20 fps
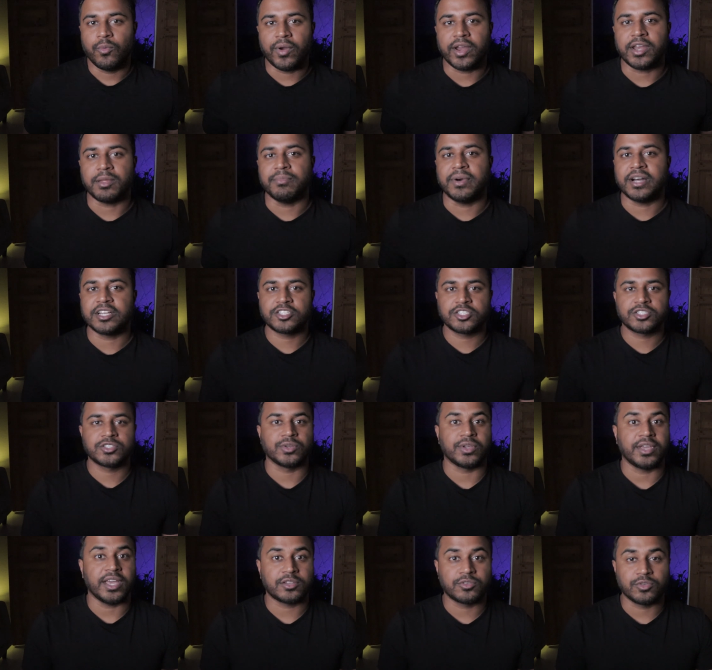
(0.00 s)
very much
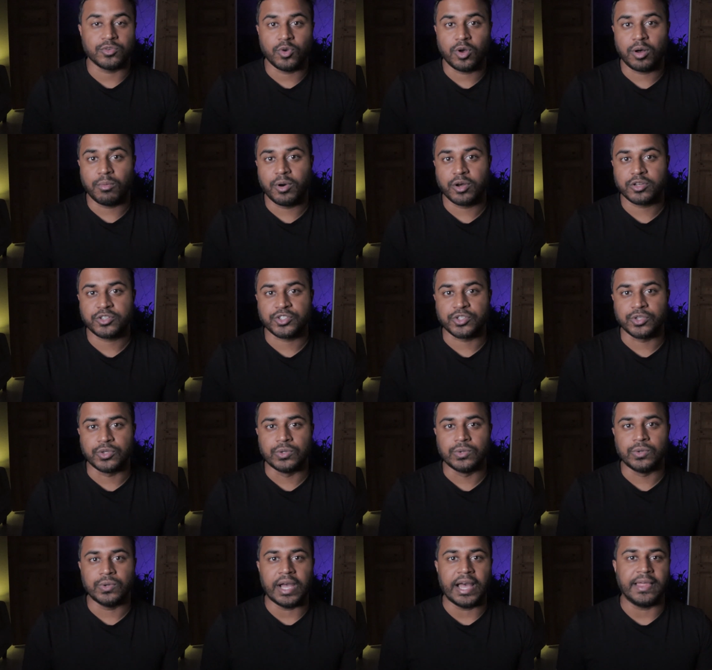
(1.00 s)
to get to know about
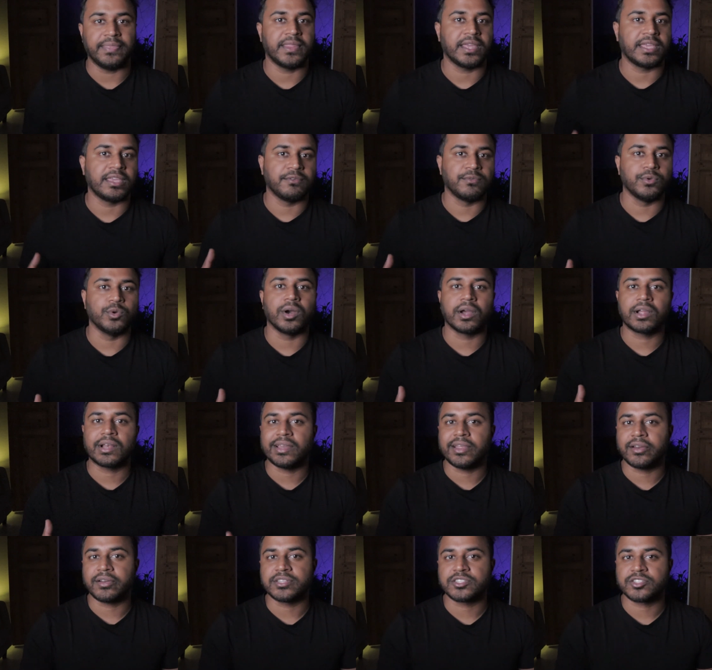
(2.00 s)
you and they give you a
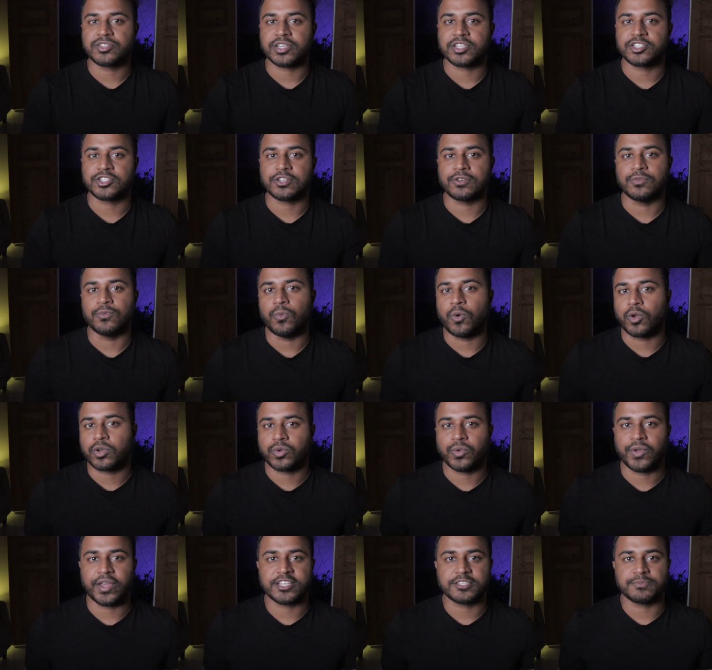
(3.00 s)
clear instruction what
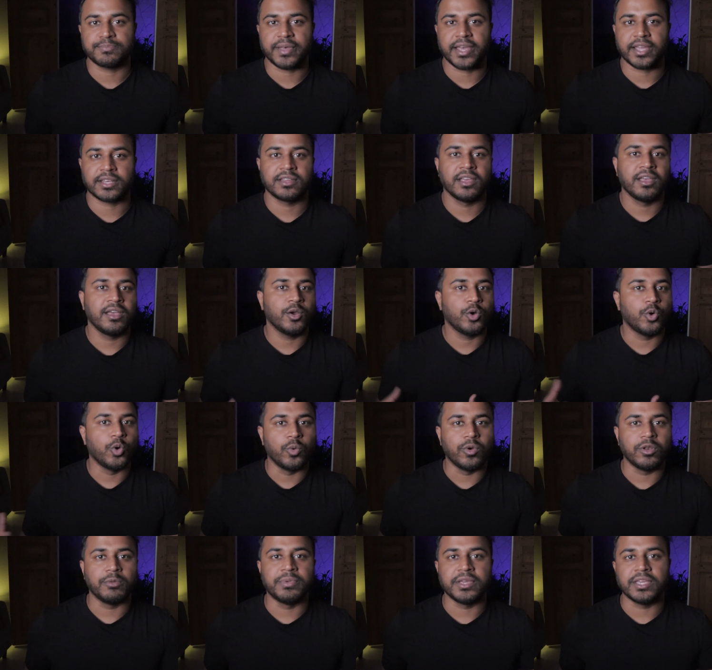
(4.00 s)
to expect, who
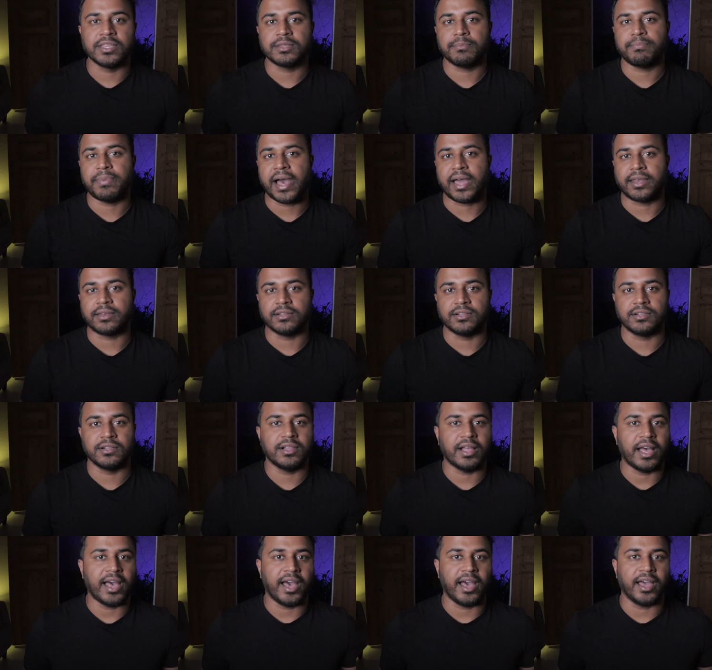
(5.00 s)
will be in the
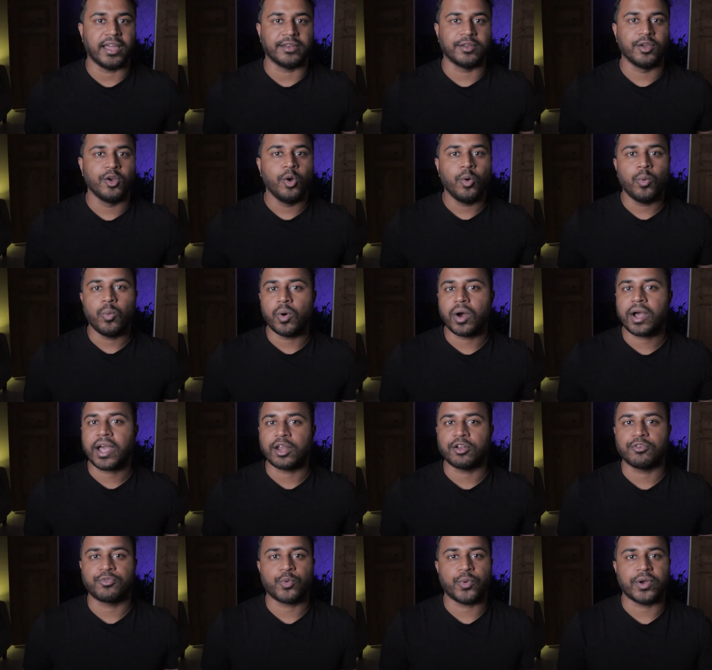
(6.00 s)
panel and what
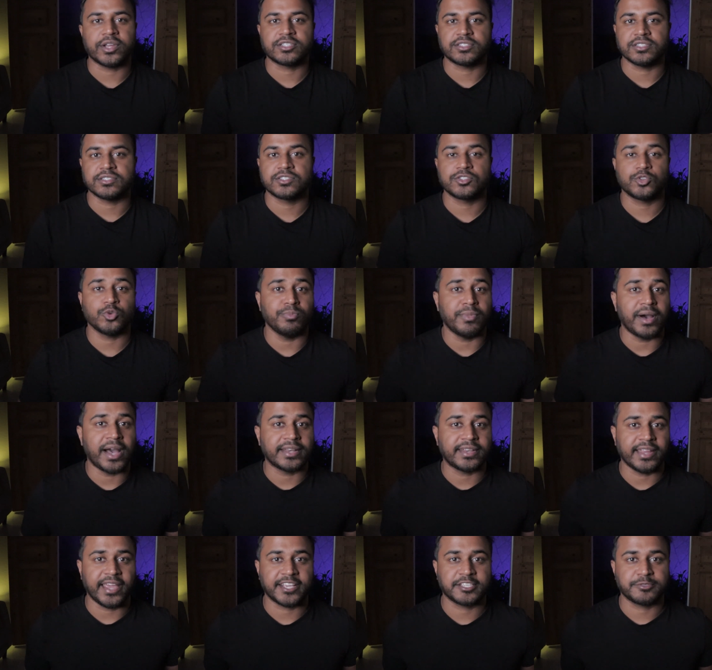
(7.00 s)
kind of questions you
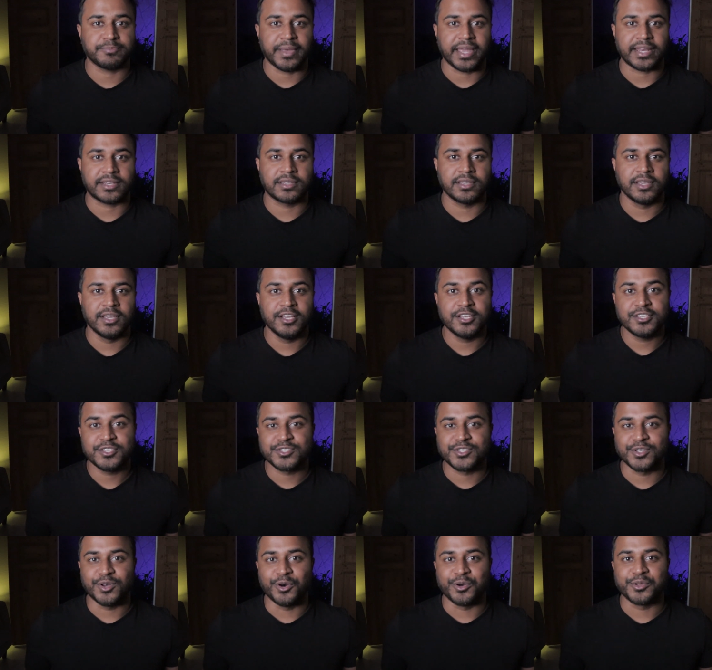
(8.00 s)
might expect.
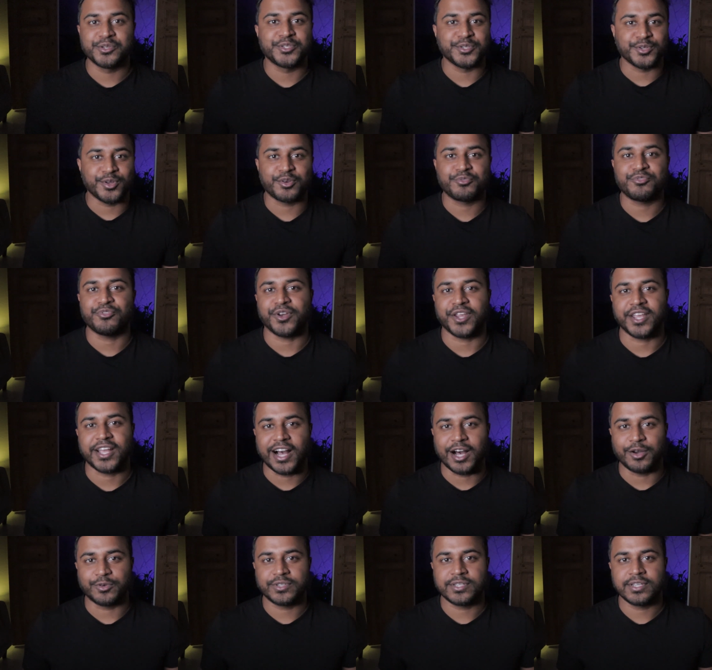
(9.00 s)
So do not freak
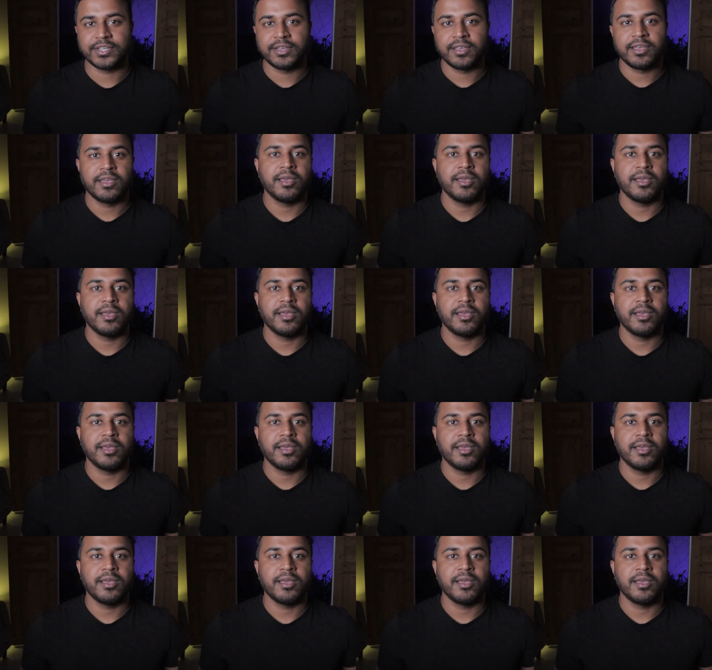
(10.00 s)
out.